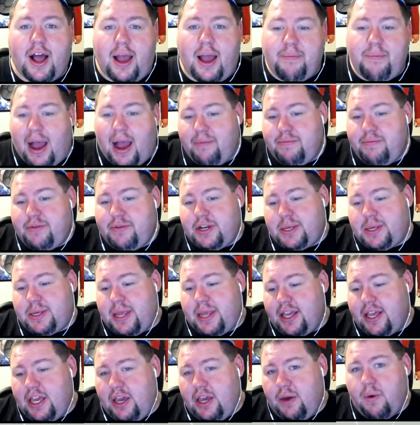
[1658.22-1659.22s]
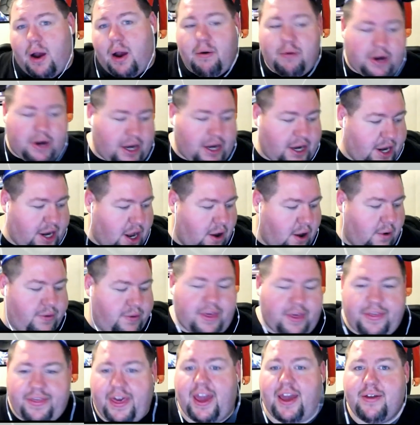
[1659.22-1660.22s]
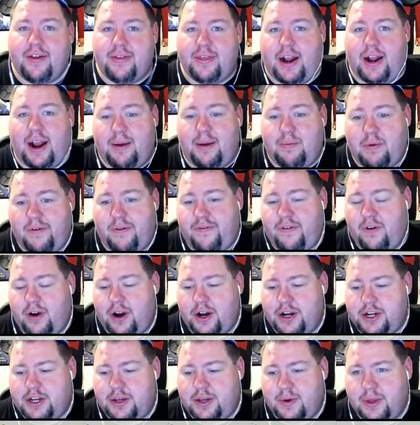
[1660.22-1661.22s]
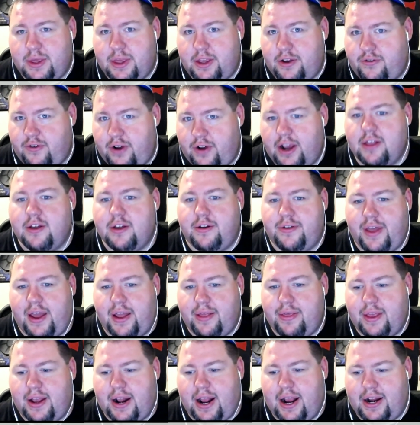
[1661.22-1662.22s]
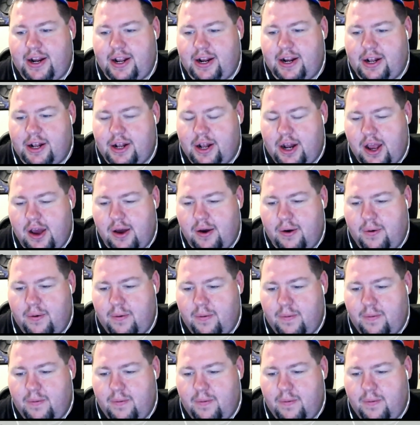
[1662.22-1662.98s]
I'm just saying you already know the thing that I'm referring to in the trailer. Then that I didn't know.